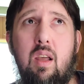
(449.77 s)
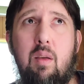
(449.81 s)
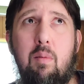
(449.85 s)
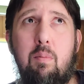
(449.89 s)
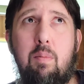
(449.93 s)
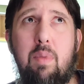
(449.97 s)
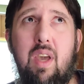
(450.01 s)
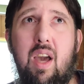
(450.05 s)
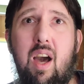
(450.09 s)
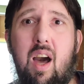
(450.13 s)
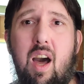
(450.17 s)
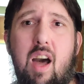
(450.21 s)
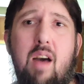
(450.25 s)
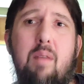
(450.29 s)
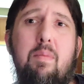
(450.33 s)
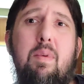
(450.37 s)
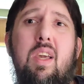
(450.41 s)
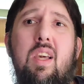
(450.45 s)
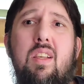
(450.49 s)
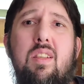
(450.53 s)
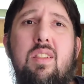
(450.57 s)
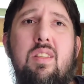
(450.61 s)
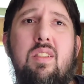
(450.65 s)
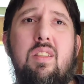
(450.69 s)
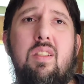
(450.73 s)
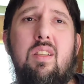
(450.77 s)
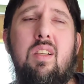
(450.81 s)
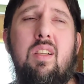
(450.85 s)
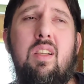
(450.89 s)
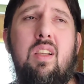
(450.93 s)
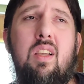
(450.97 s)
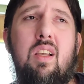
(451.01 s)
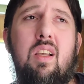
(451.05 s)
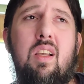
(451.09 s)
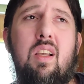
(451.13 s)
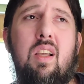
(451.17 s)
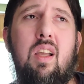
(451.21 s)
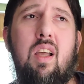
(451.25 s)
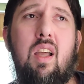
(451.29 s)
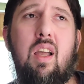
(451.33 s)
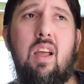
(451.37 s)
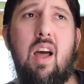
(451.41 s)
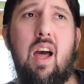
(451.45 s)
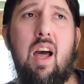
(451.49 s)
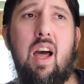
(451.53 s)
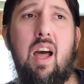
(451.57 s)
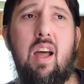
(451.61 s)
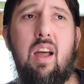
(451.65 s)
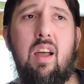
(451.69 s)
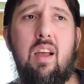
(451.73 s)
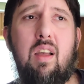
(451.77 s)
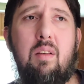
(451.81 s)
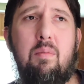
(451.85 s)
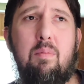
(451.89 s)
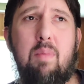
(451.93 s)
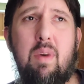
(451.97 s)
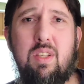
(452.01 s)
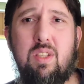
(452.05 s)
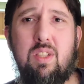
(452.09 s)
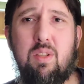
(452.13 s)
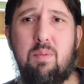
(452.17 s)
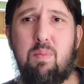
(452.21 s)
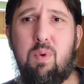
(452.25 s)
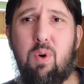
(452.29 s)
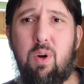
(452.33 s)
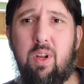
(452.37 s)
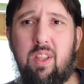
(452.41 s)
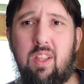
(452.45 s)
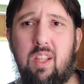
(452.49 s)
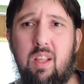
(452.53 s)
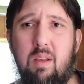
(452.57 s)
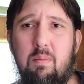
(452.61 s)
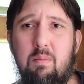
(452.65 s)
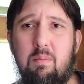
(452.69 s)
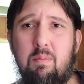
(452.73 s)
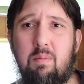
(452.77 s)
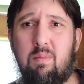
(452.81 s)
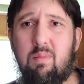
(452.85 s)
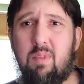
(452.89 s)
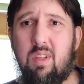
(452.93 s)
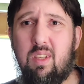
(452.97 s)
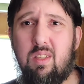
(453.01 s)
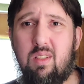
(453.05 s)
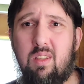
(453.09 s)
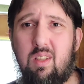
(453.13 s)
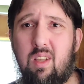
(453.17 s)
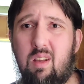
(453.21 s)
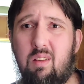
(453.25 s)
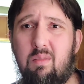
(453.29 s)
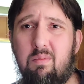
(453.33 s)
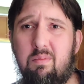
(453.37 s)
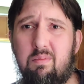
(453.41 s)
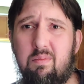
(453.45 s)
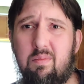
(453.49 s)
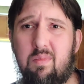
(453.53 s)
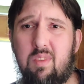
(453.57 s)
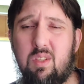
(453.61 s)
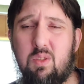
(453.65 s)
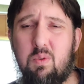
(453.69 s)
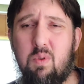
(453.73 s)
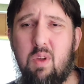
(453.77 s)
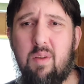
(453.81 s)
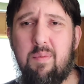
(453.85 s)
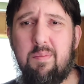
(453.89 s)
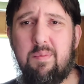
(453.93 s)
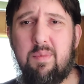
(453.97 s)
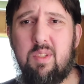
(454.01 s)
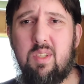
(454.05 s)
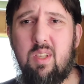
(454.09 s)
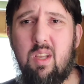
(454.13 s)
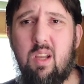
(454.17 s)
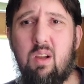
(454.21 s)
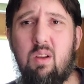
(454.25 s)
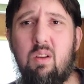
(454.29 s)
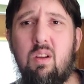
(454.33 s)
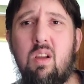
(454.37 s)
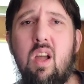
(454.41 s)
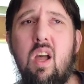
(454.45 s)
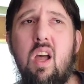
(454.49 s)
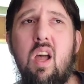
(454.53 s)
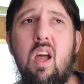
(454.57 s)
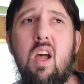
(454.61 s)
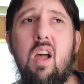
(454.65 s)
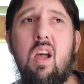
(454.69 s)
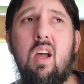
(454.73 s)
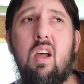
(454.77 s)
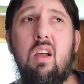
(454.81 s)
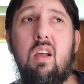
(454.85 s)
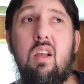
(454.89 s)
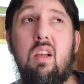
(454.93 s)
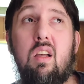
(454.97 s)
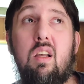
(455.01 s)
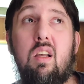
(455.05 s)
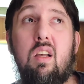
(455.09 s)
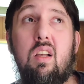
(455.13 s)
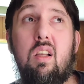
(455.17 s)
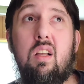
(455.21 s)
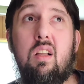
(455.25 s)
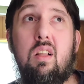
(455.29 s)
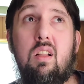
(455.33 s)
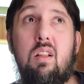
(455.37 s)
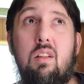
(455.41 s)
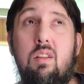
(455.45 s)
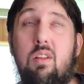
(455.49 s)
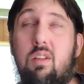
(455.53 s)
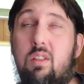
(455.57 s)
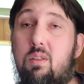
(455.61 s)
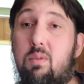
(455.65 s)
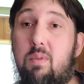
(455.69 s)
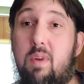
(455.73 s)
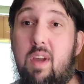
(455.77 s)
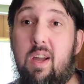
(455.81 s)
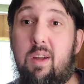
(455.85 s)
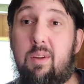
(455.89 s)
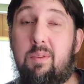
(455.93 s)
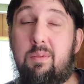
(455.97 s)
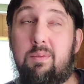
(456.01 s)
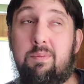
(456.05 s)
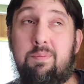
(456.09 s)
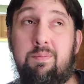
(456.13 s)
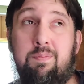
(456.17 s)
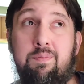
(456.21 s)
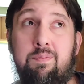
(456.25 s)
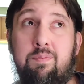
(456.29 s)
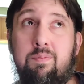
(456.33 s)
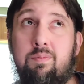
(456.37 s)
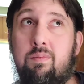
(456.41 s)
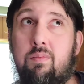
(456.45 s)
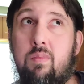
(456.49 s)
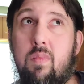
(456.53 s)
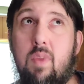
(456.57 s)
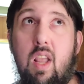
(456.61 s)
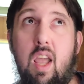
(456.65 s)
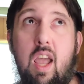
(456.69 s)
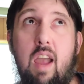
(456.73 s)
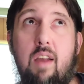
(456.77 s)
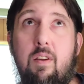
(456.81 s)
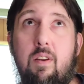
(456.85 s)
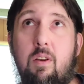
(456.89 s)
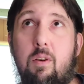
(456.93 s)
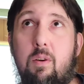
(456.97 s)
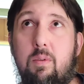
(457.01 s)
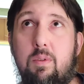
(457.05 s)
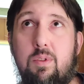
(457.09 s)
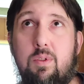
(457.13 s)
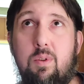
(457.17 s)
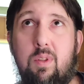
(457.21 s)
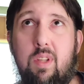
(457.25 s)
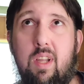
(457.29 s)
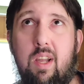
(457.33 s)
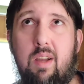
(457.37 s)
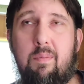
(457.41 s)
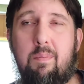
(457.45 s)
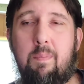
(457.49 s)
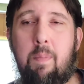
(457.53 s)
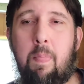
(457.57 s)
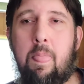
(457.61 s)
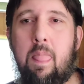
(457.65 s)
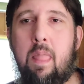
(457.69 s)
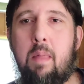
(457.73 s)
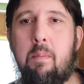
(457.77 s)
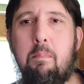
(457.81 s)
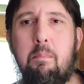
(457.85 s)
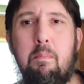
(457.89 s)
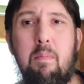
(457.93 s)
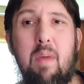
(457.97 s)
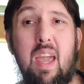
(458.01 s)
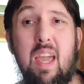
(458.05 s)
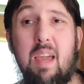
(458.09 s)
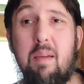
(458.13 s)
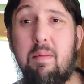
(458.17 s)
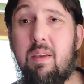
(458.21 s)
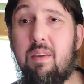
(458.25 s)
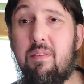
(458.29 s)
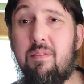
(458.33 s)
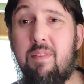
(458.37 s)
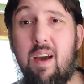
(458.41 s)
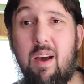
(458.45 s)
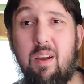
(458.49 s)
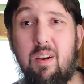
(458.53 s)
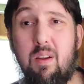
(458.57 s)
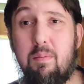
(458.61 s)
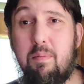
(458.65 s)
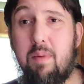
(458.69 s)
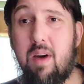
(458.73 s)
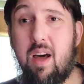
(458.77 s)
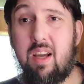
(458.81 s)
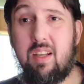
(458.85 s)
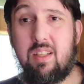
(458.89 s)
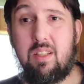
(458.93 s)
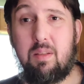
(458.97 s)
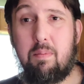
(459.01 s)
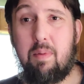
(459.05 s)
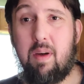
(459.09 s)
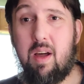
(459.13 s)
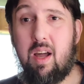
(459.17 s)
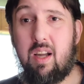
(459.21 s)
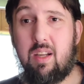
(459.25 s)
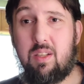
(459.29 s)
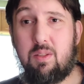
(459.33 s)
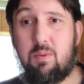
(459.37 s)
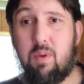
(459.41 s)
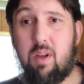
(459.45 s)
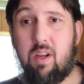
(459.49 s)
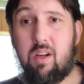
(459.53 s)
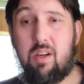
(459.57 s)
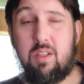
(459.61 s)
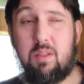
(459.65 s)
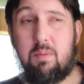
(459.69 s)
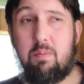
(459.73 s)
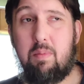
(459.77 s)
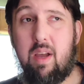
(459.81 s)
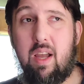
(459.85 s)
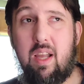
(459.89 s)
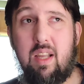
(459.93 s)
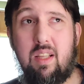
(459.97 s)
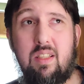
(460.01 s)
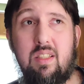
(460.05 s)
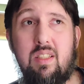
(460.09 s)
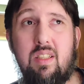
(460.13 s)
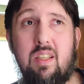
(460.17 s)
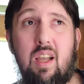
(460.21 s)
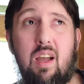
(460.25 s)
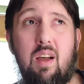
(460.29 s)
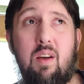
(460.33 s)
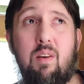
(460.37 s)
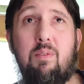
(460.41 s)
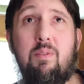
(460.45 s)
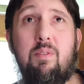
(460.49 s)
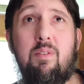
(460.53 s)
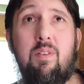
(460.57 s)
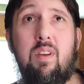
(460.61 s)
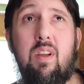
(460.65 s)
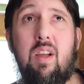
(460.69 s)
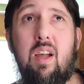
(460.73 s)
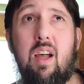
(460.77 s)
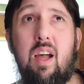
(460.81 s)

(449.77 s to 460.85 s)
be a hobbyist by supporting them, as well. So looked around, everyone was sold out. Maybe found a box of Poxwalkers by itself,